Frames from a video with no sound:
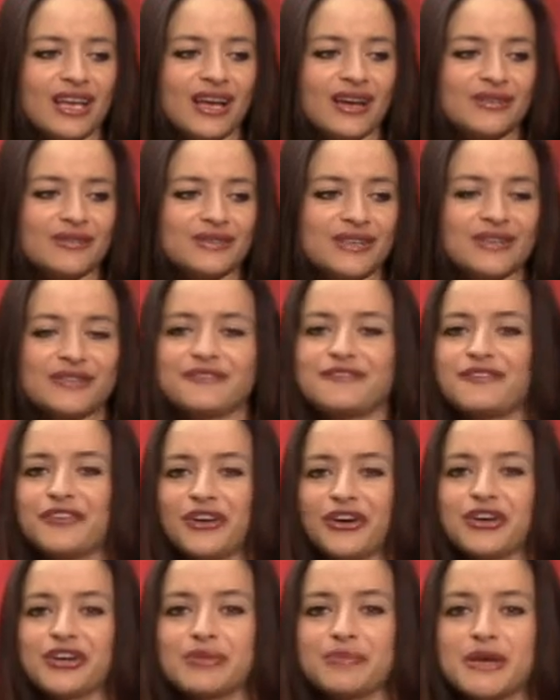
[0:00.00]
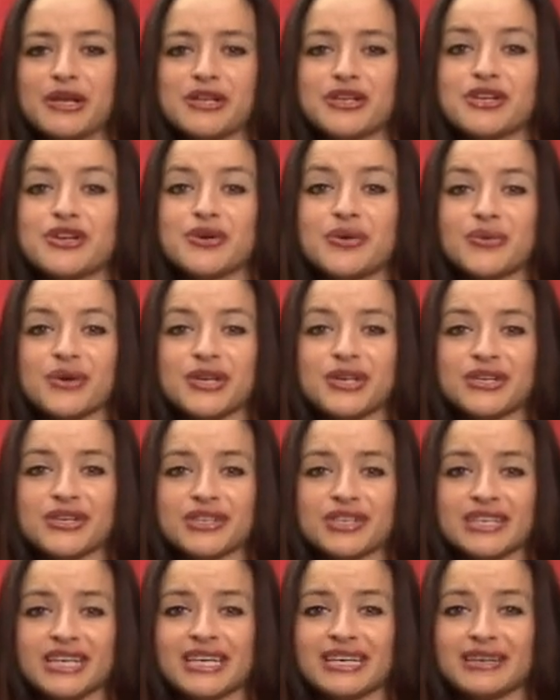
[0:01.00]
their first
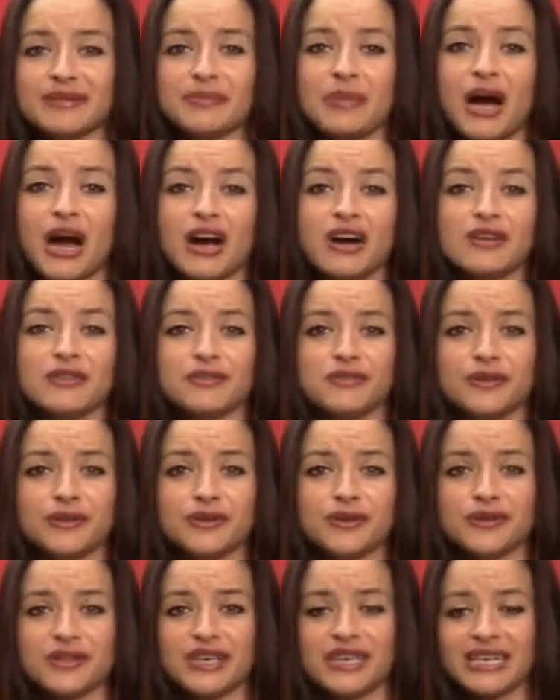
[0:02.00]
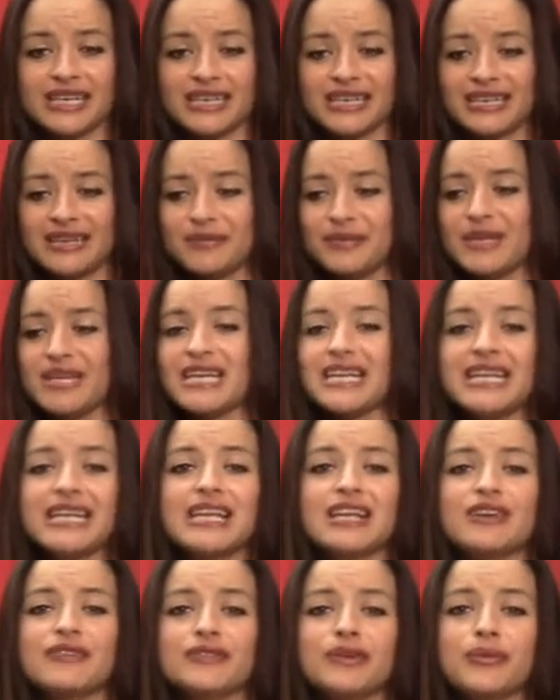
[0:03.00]
menstruation that is powerful, that is the
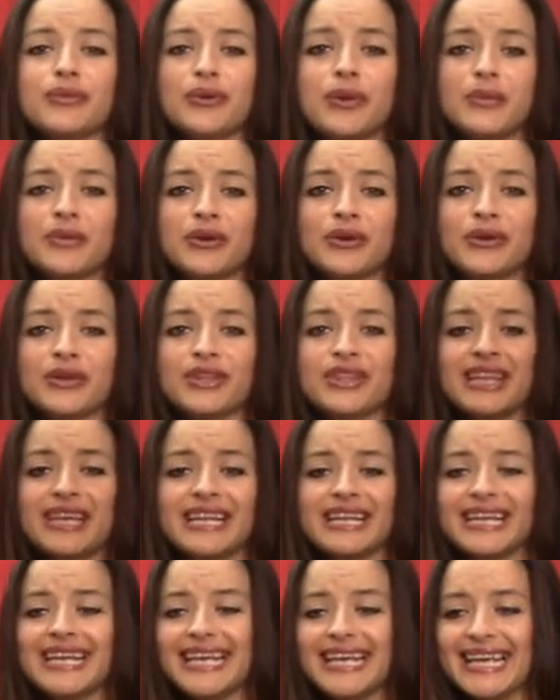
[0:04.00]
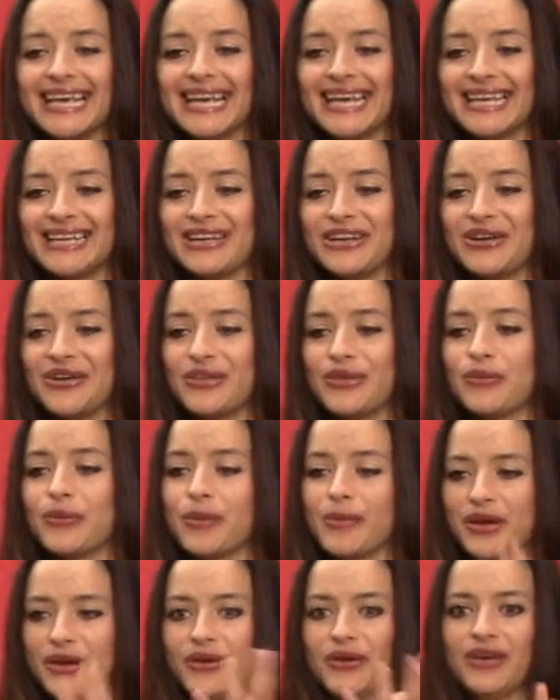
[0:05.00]
beginning of the womanhood. And the
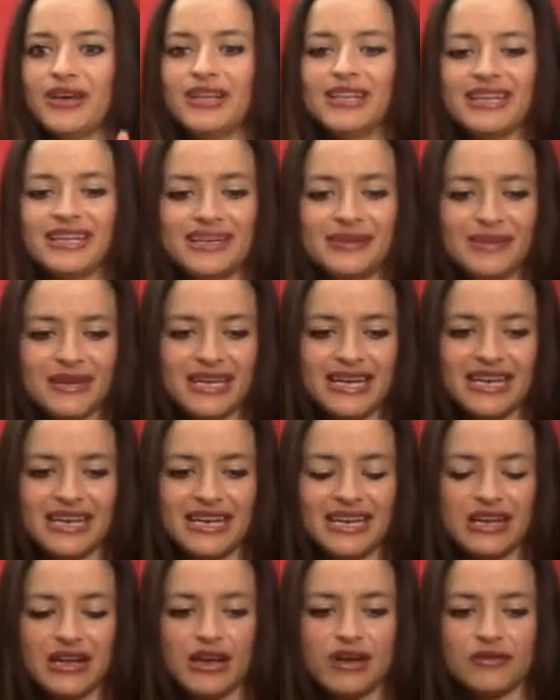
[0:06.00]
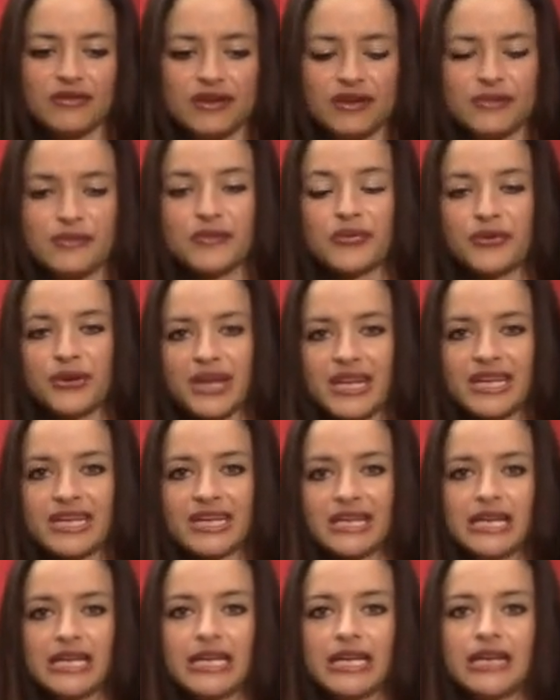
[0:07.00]
womanhood is the beginning of
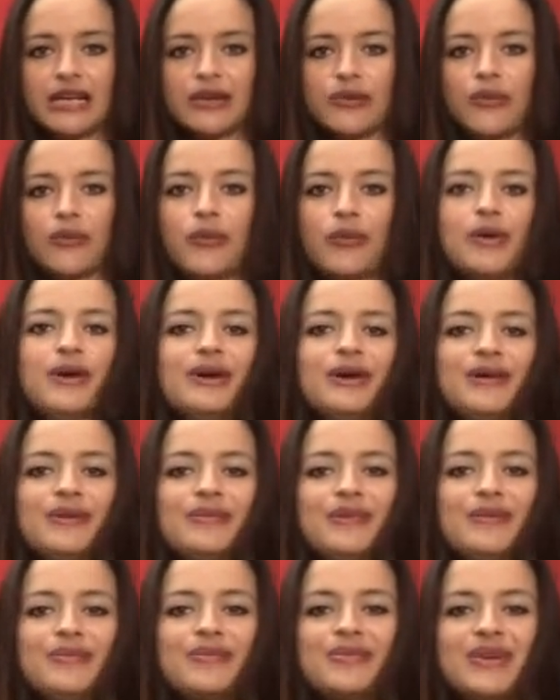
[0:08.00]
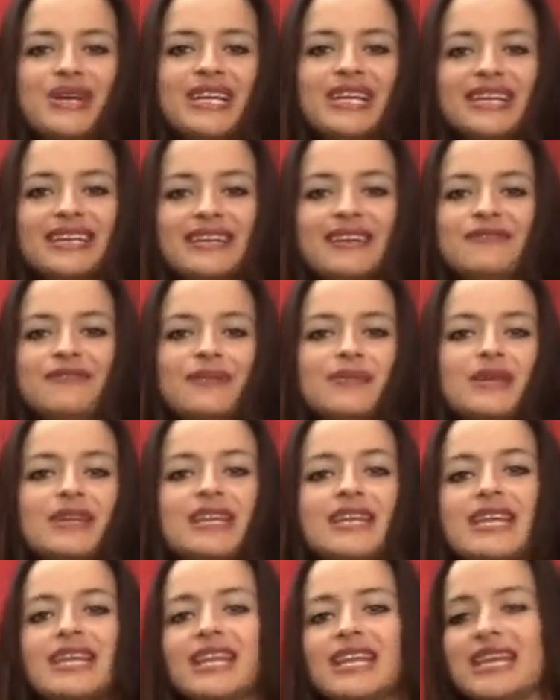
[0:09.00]
embracing the womb, embracing the
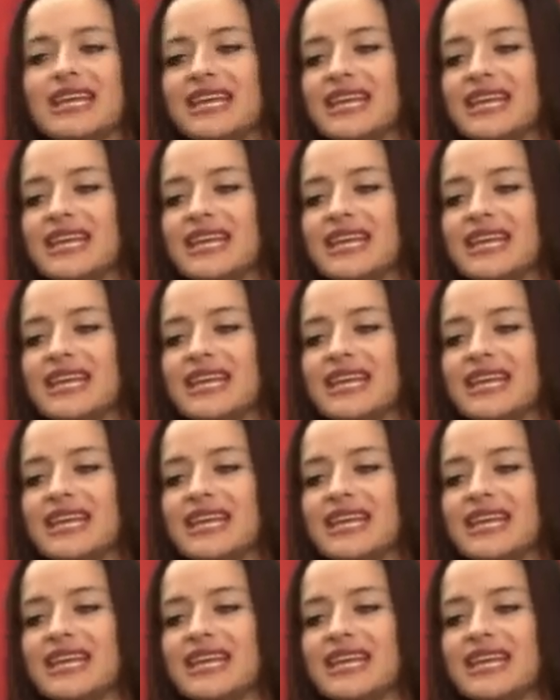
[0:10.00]
femininity,